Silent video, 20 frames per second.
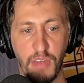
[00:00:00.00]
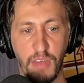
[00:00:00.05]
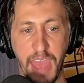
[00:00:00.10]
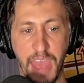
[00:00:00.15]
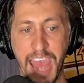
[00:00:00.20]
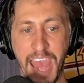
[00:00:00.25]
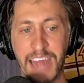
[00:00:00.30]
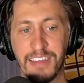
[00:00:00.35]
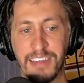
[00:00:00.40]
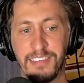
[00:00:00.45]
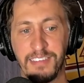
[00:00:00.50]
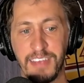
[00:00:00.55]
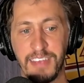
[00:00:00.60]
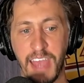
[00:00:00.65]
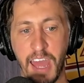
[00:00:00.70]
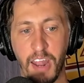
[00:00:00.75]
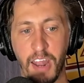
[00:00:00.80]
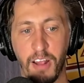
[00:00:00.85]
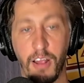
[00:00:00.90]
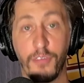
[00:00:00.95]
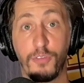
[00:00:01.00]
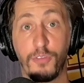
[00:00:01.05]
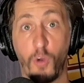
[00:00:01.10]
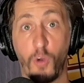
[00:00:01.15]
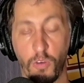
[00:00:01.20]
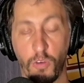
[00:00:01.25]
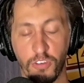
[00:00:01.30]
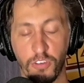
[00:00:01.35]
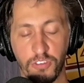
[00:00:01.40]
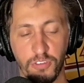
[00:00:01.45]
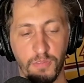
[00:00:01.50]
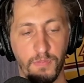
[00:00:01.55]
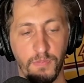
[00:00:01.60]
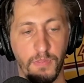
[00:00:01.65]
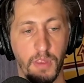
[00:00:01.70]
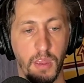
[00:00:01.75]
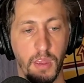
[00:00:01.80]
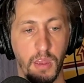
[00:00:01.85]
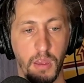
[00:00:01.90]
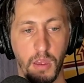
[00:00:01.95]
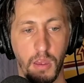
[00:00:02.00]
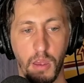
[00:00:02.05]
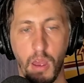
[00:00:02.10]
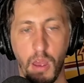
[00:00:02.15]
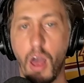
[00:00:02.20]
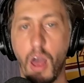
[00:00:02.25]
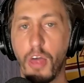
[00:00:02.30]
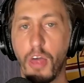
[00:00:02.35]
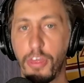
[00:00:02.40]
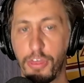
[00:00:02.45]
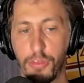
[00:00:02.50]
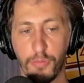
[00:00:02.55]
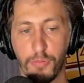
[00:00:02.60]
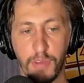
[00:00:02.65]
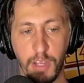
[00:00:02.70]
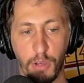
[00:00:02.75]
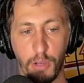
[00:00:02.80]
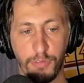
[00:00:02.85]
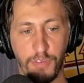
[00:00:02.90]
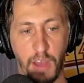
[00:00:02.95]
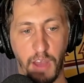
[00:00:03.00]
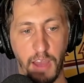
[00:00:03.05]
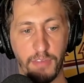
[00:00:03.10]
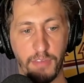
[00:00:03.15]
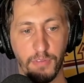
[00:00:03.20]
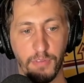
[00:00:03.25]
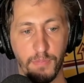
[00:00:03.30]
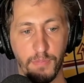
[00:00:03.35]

at Seattle, of course, 3:05.